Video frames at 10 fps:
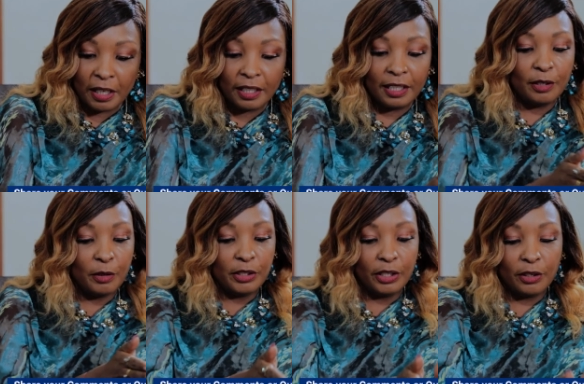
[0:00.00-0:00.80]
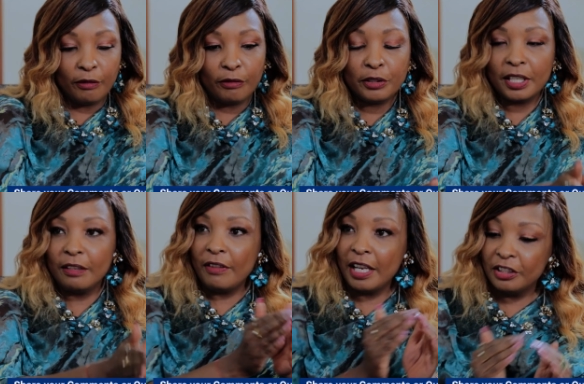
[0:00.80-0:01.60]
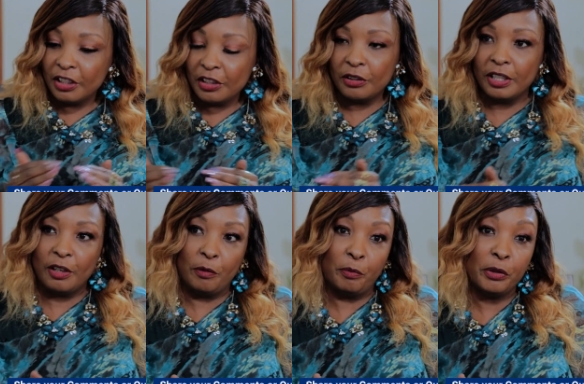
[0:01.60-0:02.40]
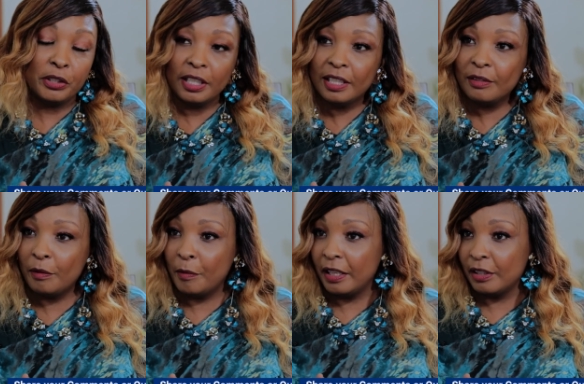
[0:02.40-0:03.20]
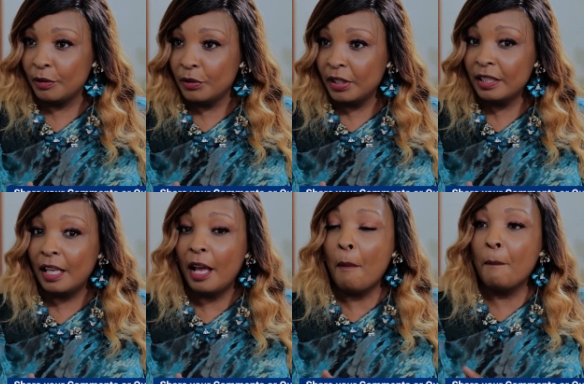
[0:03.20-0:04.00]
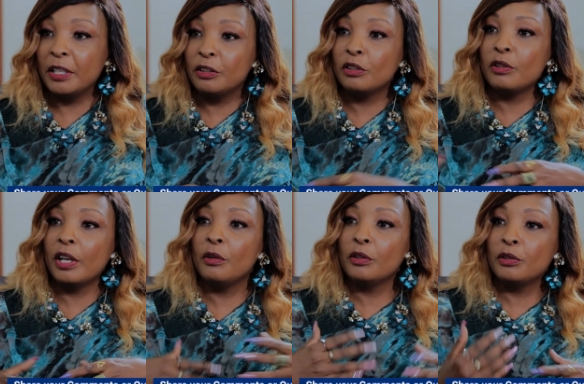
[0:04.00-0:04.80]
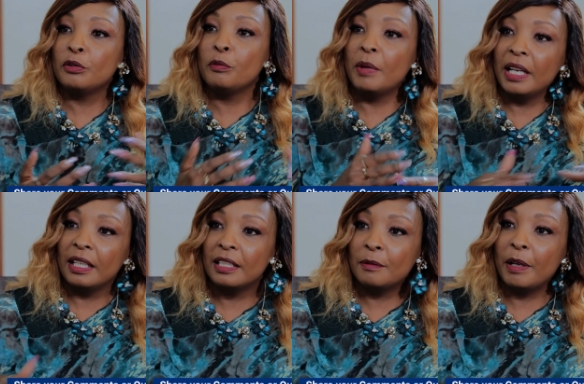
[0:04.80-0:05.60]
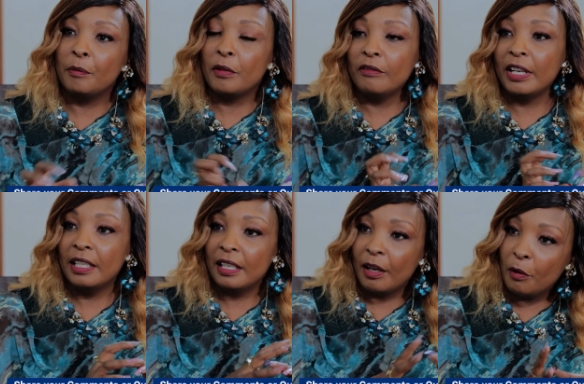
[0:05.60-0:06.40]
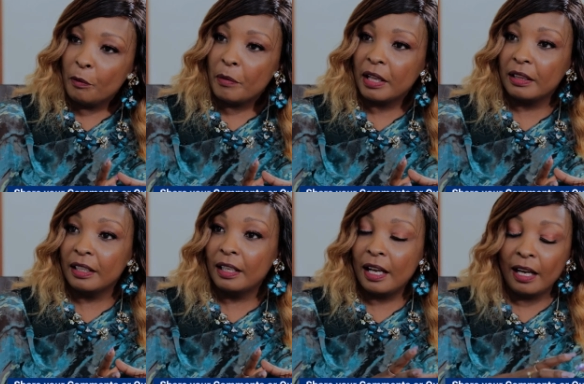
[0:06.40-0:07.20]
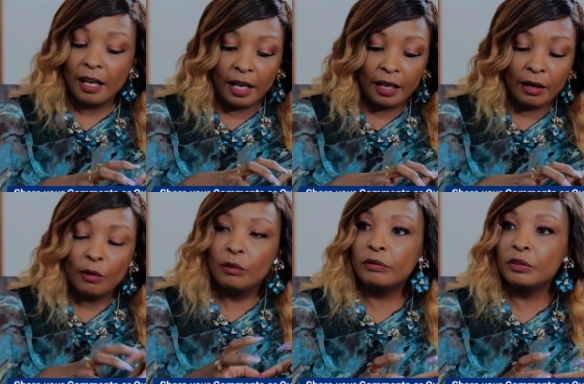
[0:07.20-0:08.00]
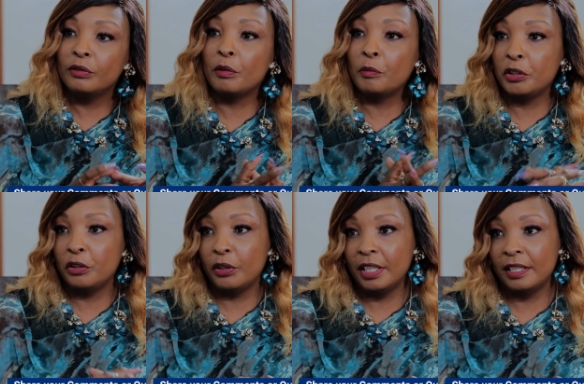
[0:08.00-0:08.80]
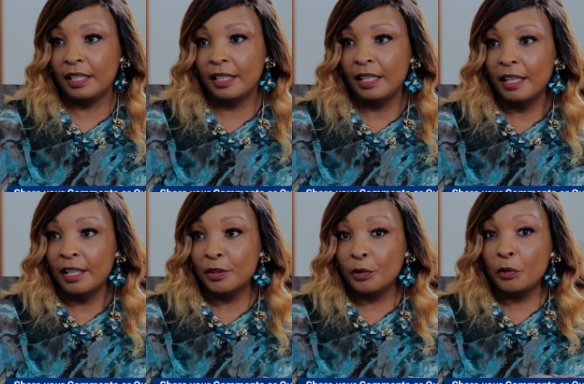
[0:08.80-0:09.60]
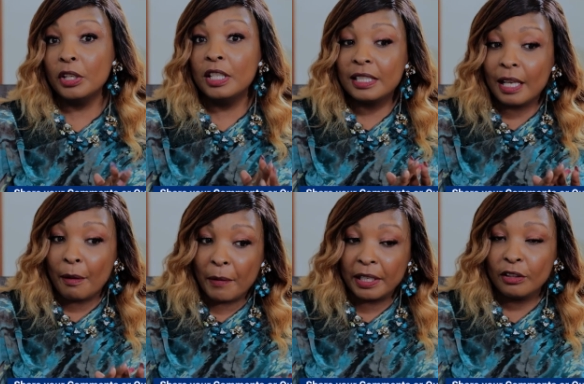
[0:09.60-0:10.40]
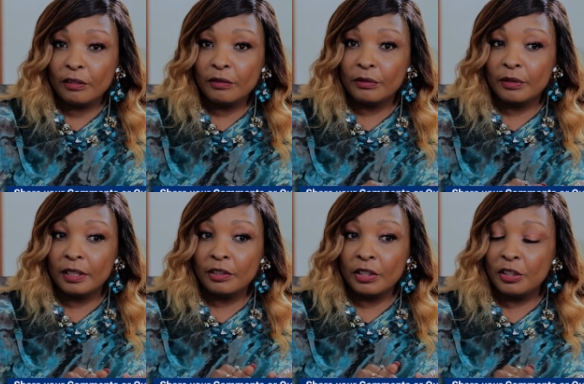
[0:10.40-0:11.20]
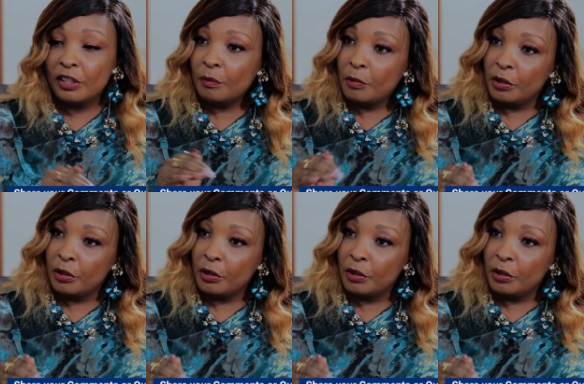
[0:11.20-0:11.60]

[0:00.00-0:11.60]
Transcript: milk, you're taking your fruits and veggies, you're taking your proteins from other sources, but you're trying also to balance by providing a whole milk, a whole food from what you're eating. So it's a matter of reducing